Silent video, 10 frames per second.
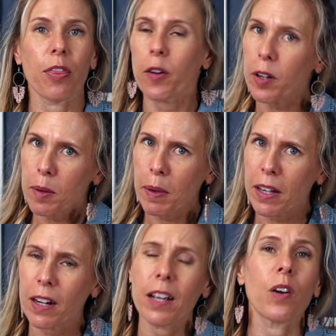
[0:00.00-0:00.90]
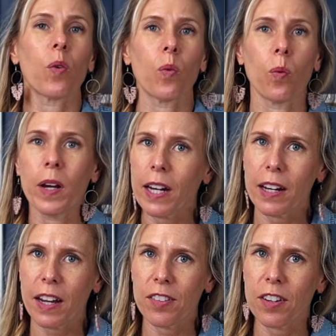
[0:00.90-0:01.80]
30-minute
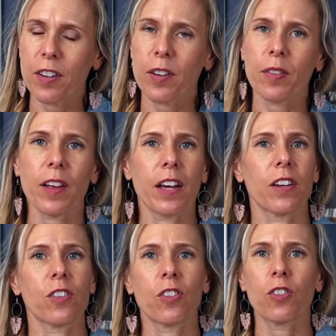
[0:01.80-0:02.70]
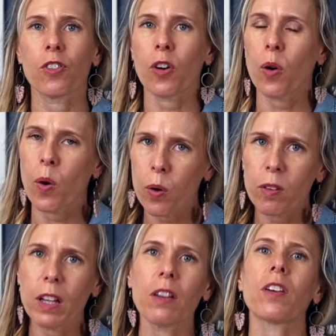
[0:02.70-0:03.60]
weeknight dinner that
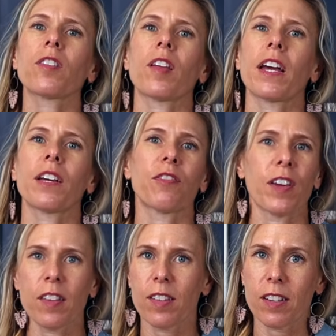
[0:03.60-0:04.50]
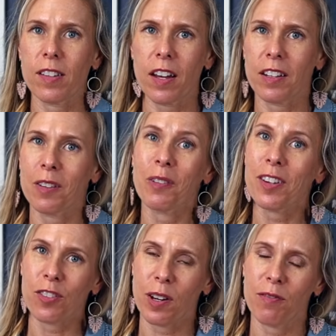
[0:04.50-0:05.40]
totally looks like fancy Italian
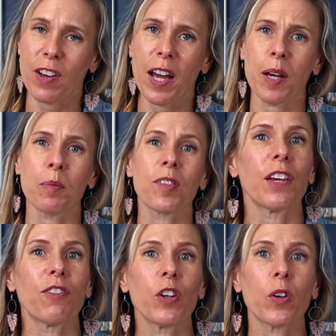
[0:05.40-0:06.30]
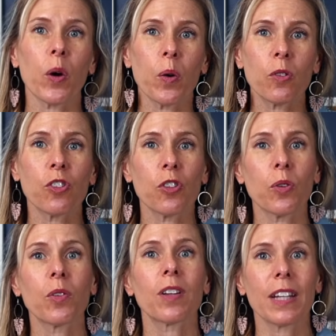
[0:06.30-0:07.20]
restaurant vibes. If you go
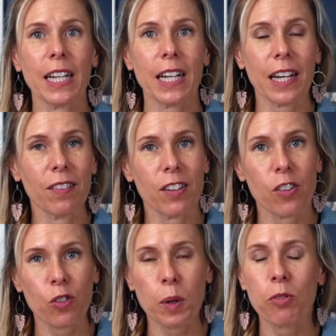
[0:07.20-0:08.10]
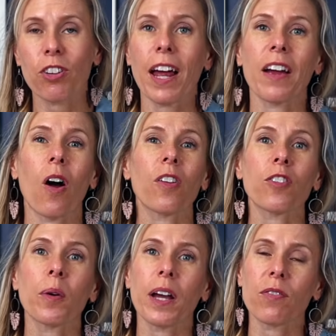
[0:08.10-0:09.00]
to the link in the description, I
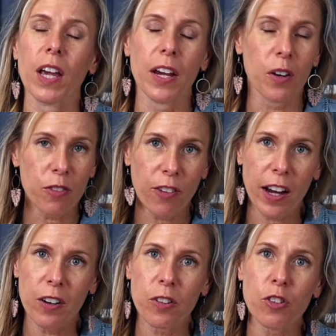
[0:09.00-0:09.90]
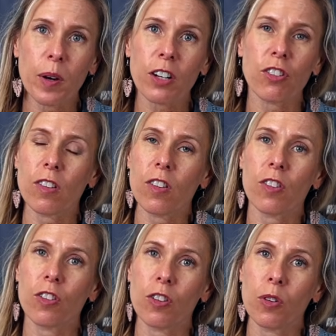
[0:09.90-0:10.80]
also have air fryer directions
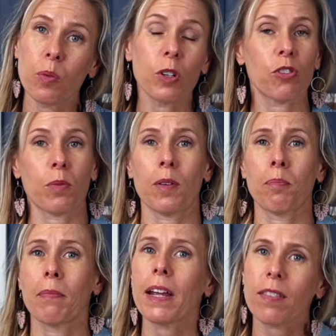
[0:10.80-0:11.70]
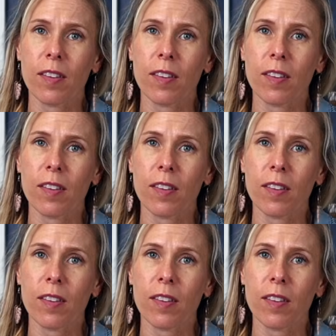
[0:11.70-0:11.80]
too, which will make